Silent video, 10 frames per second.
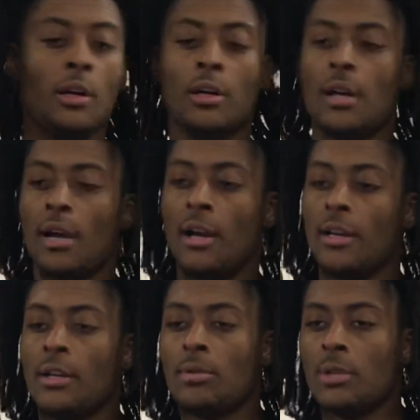Uh,
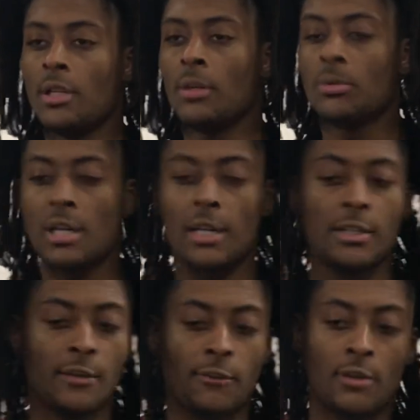I, it, it was kind
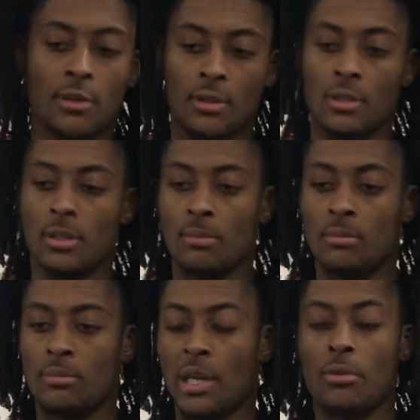of difficult. Um,
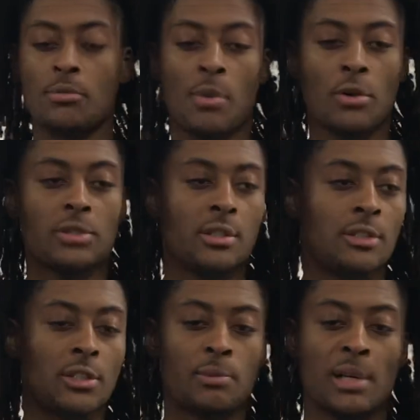it was mostly
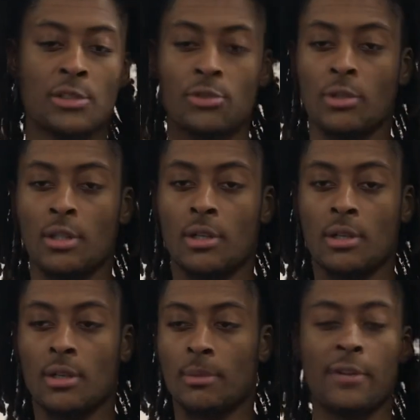just my strength.
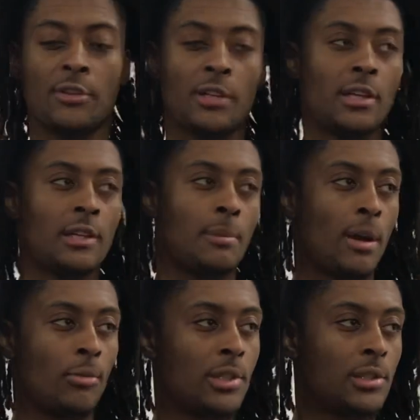Um, everything in
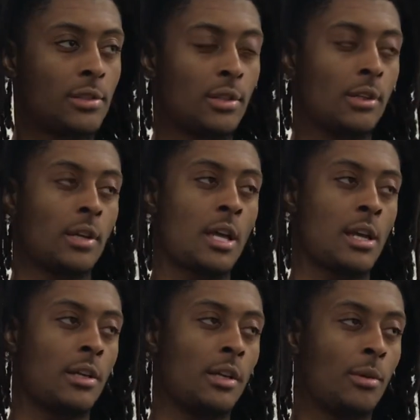my wrist, uh,
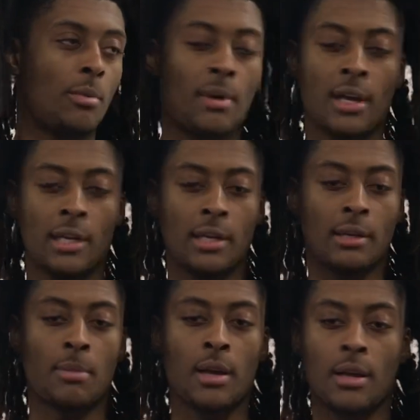kind of up with my hand
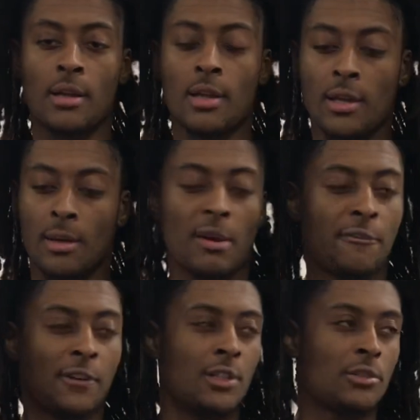and my and my
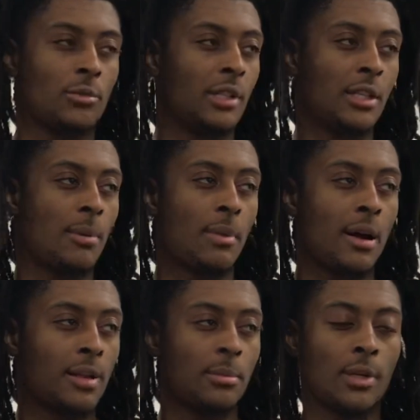fingers really didn't
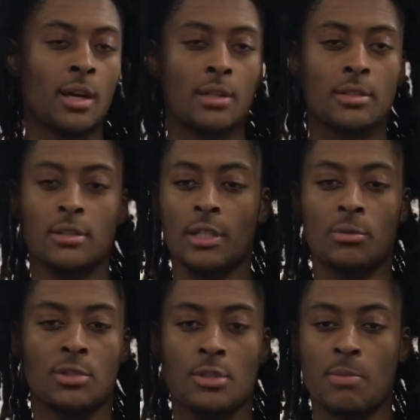bother me. Honestly, it
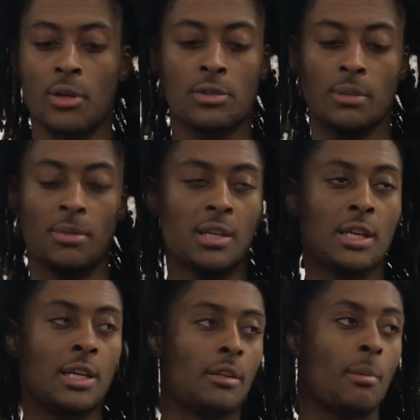was just mostly me
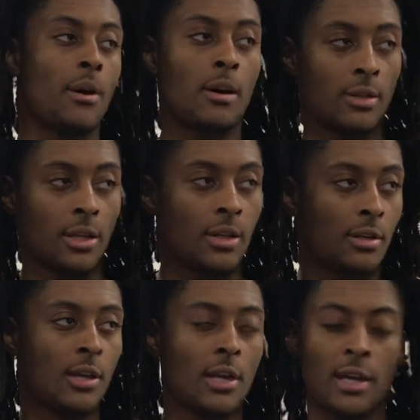getting the ball there.
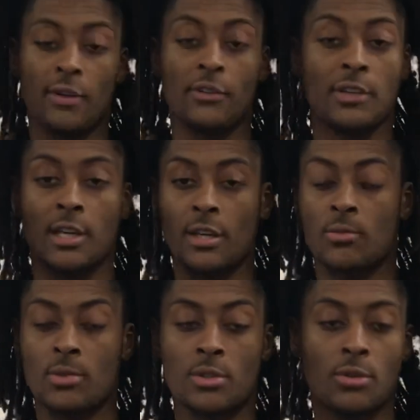Everything
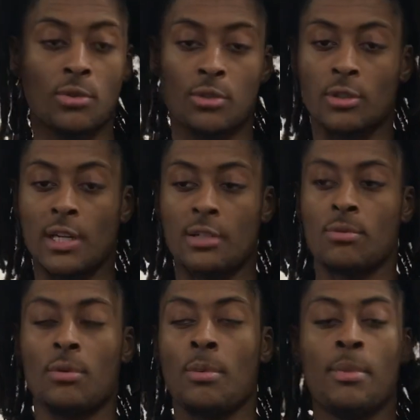else was cool, so that's
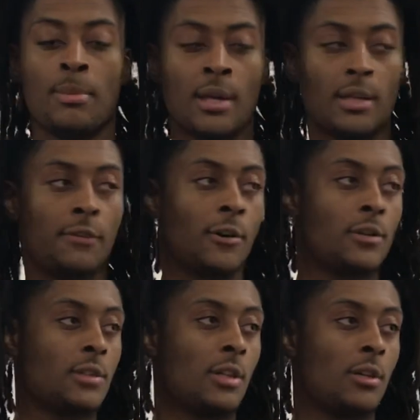what we've been mainly
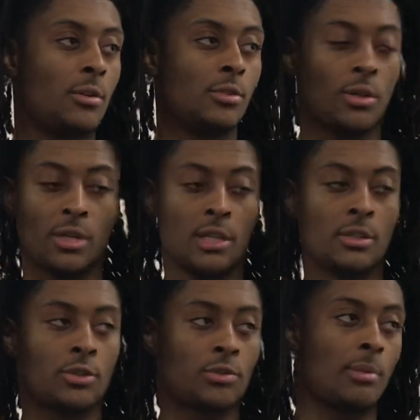focusing on. You know, getting
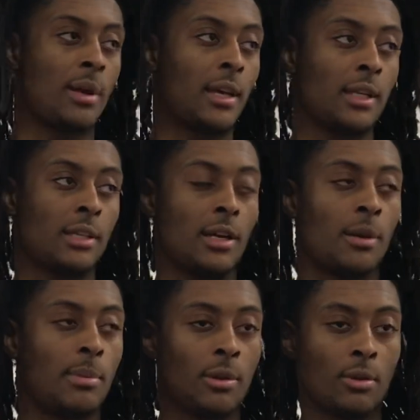the strength back in the
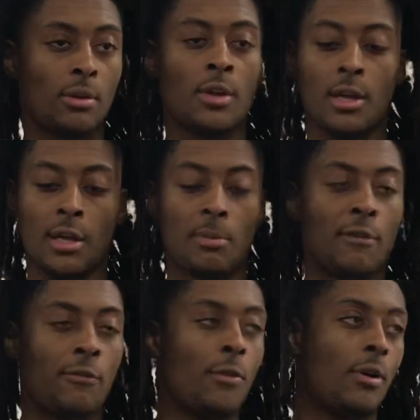elbow and
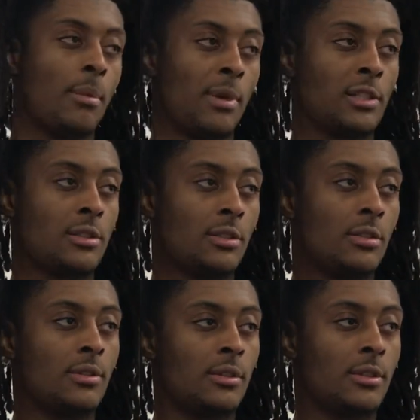my forearm, basically.
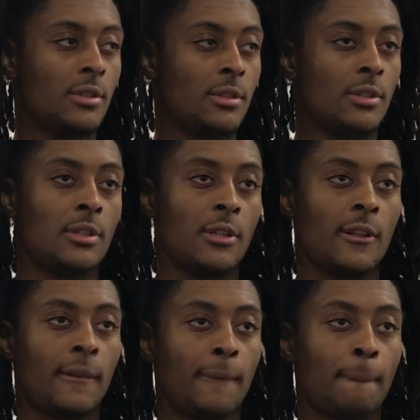What, what you
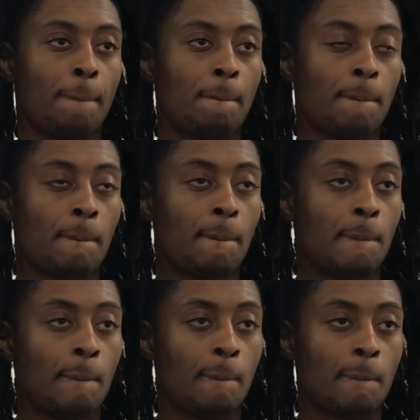mentioned
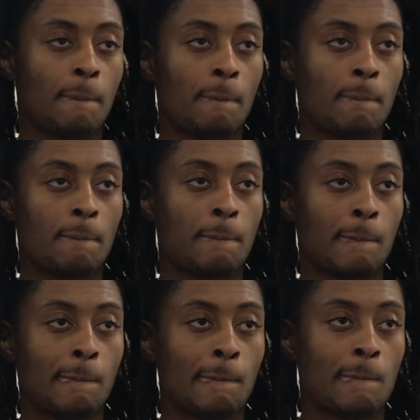uh, practice
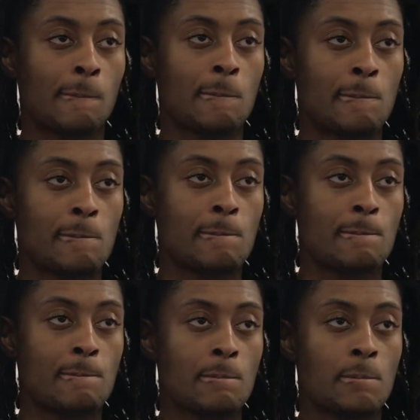contact. Have you gone
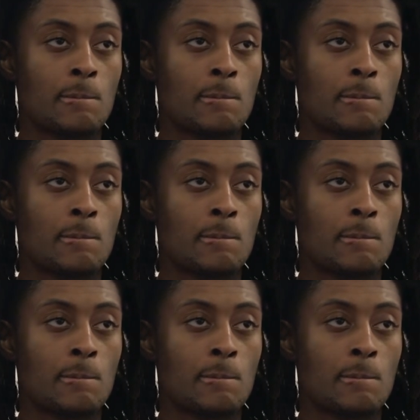through?